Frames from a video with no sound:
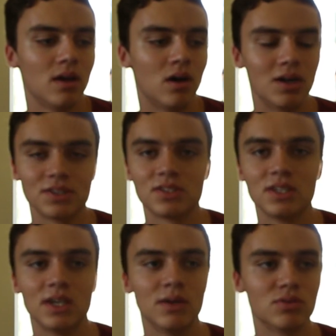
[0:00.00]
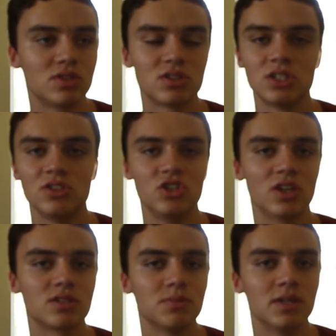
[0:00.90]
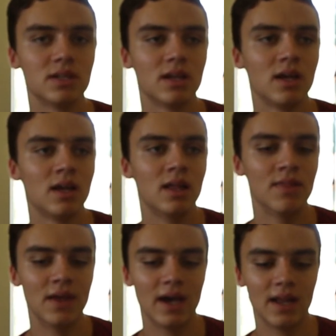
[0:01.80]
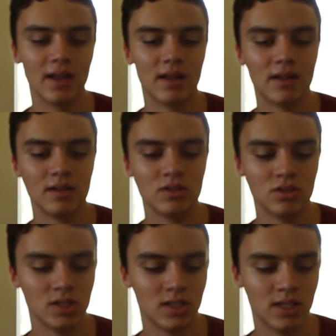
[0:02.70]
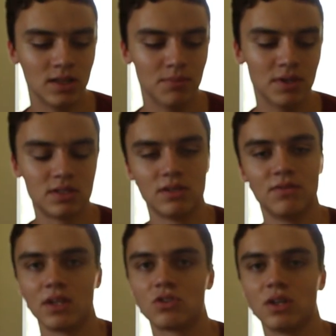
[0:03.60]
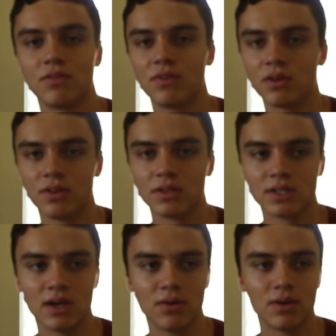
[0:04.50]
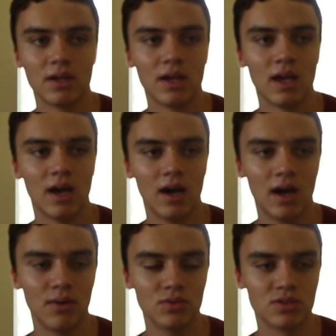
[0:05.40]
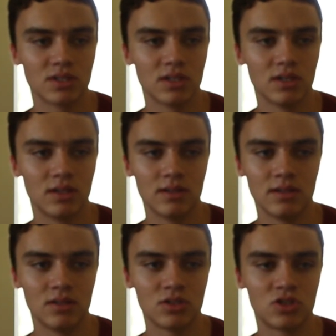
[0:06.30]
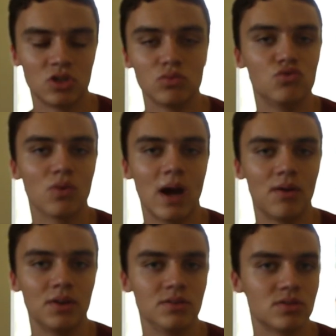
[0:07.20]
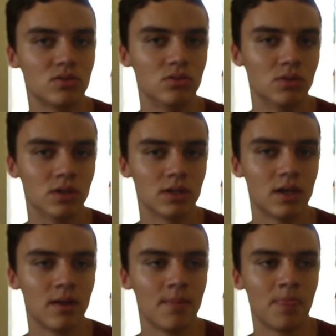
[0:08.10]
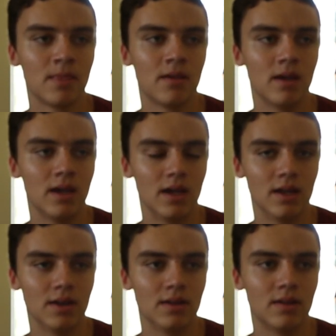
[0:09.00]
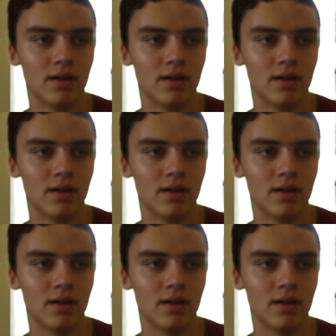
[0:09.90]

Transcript: Honestly, it was such an adjustment that in the midst of like trying to figure things out, I was so drowned in schoolwork, and